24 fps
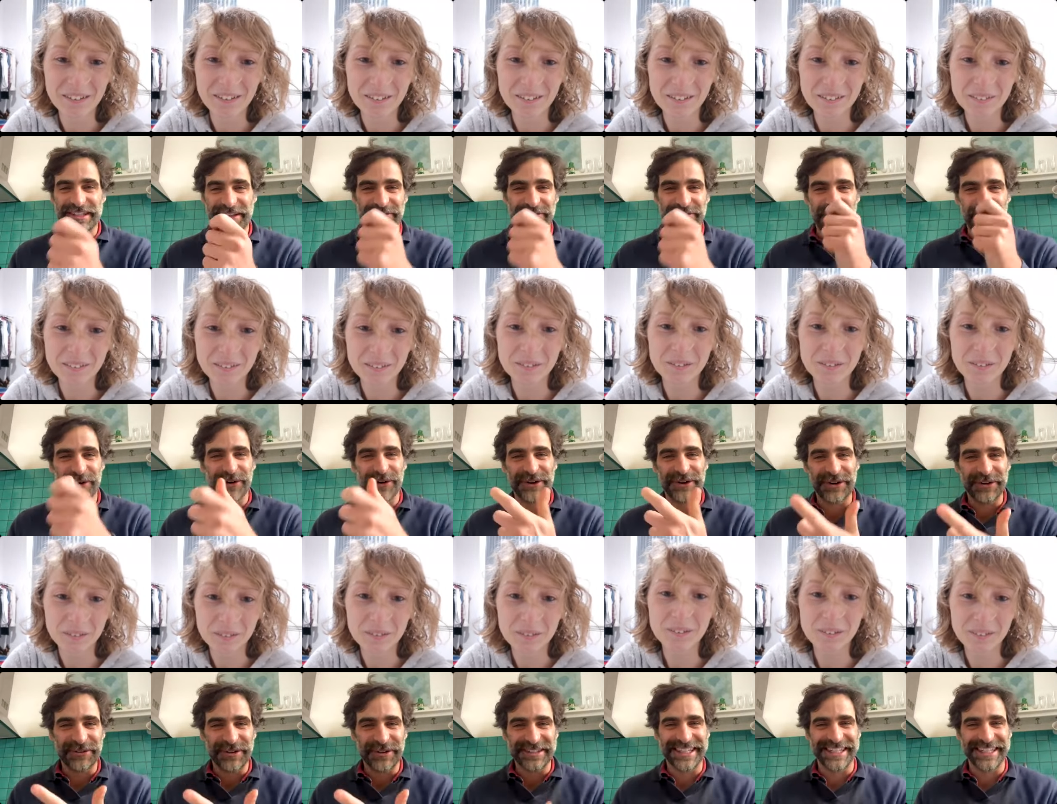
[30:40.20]
Speaker 1: the phone.
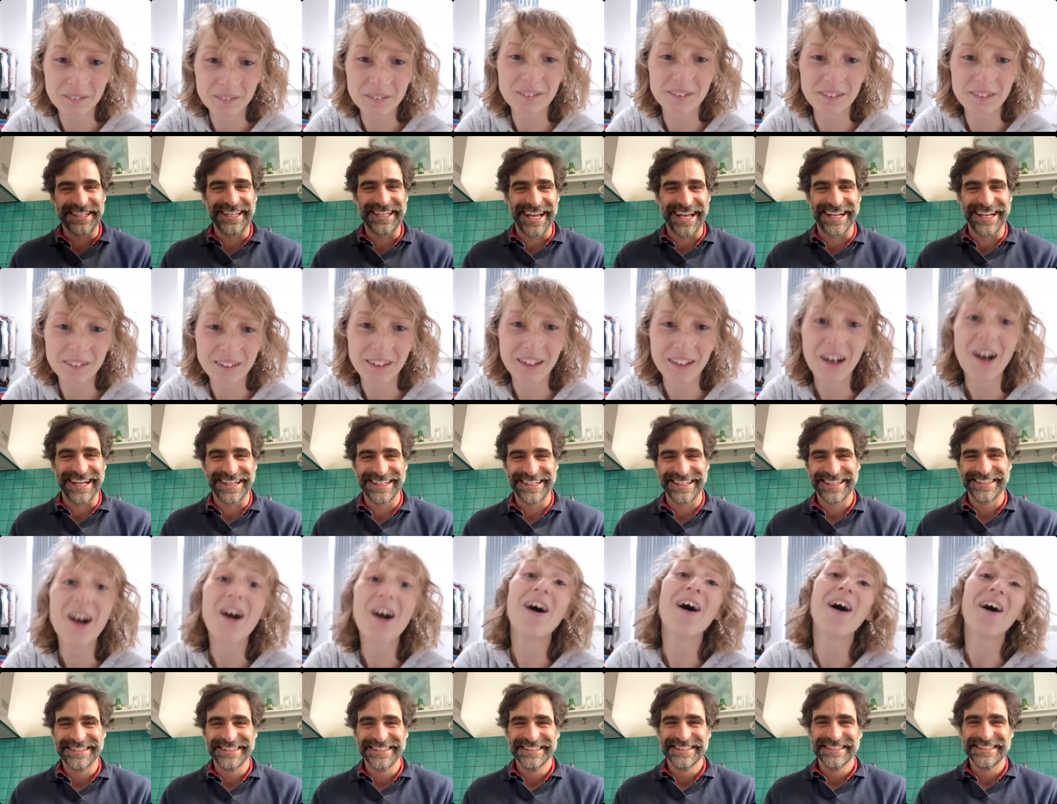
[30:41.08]
Was at the end.
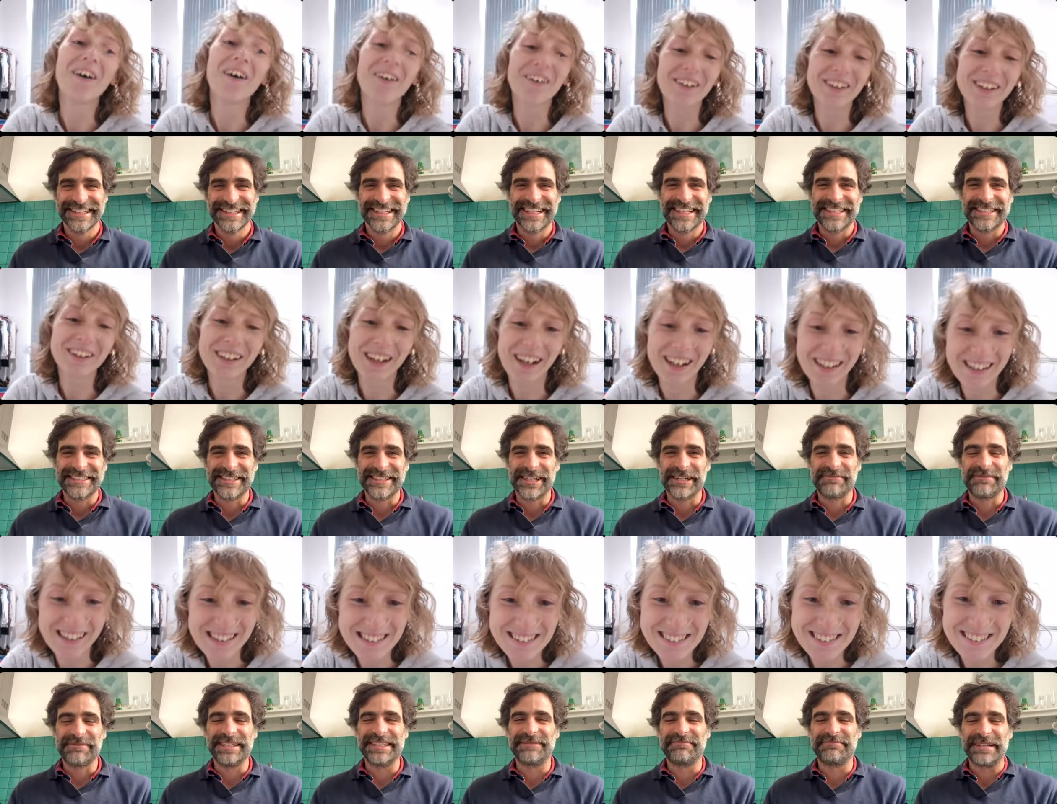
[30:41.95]
Oh,
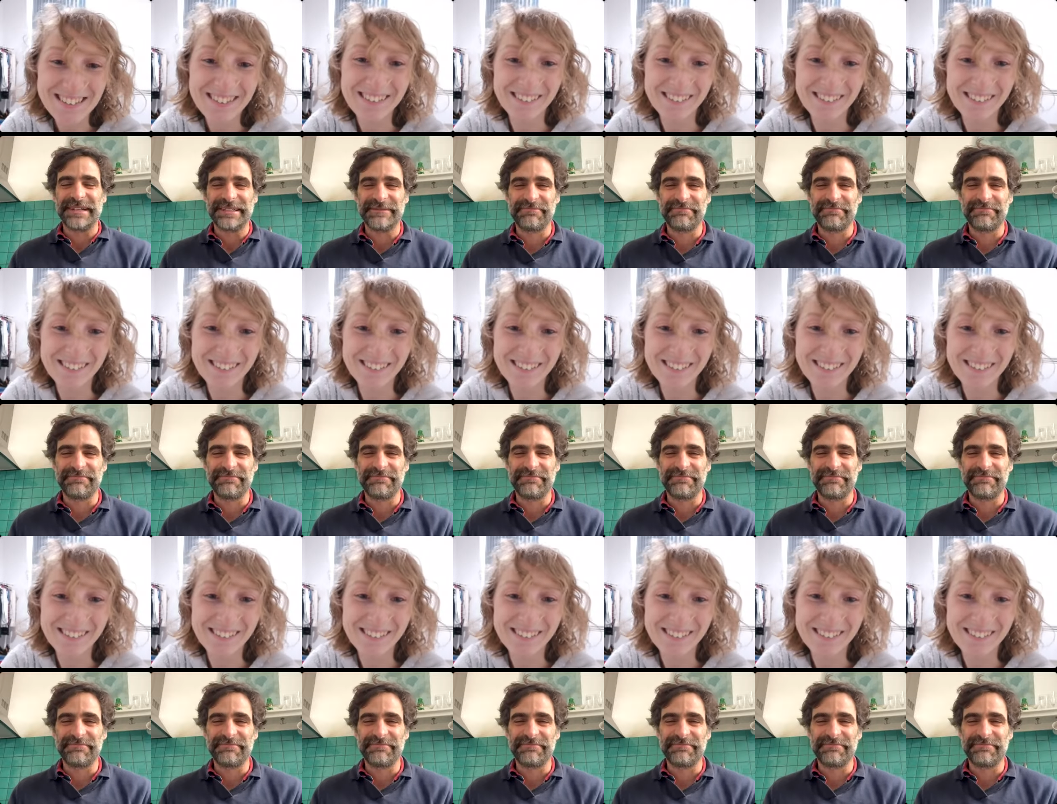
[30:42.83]
nice.